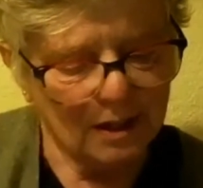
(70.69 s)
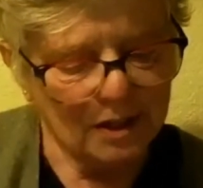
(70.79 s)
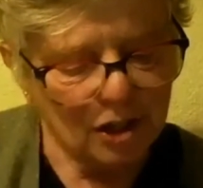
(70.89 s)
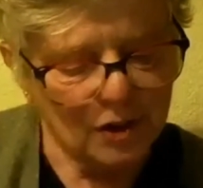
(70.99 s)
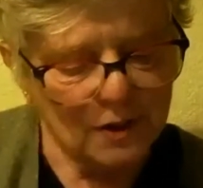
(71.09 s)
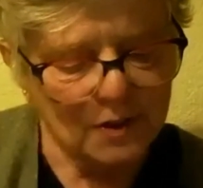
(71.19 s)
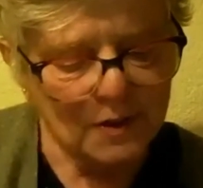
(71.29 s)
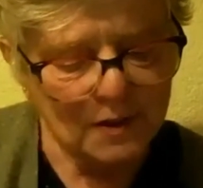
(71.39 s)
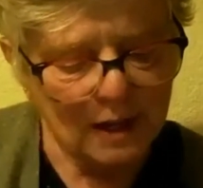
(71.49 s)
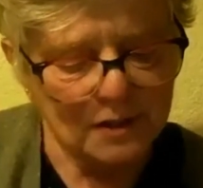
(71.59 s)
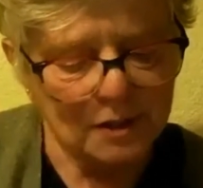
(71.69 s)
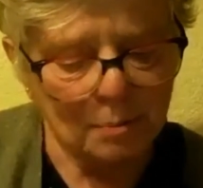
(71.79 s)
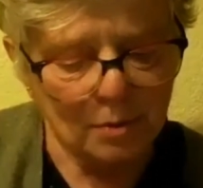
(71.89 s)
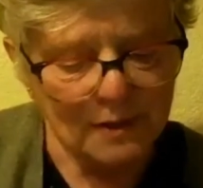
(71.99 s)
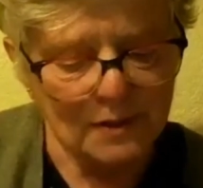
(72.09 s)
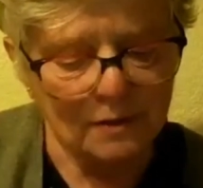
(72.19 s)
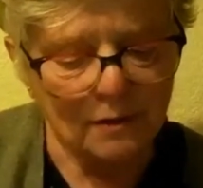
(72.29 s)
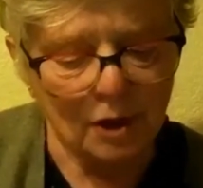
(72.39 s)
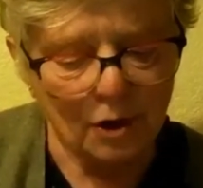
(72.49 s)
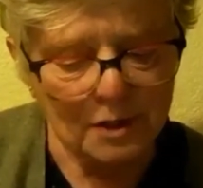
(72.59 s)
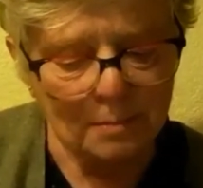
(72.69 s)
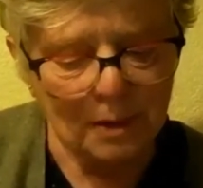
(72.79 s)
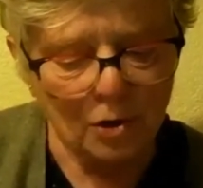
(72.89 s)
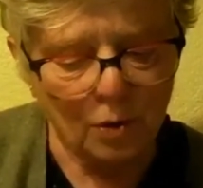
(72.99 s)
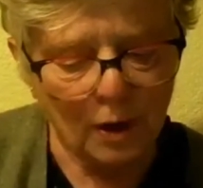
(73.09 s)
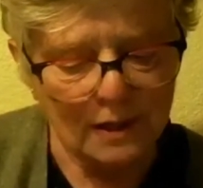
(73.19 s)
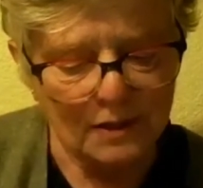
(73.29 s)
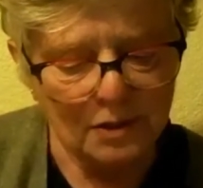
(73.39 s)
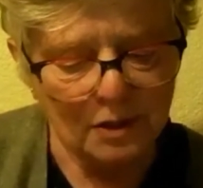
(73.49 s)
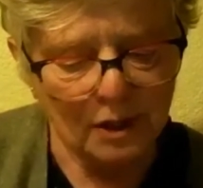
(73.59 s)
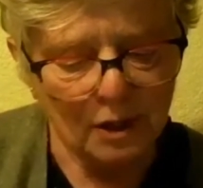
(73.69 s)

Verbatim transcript: Teach us to sense the presence of the cosmic Christ,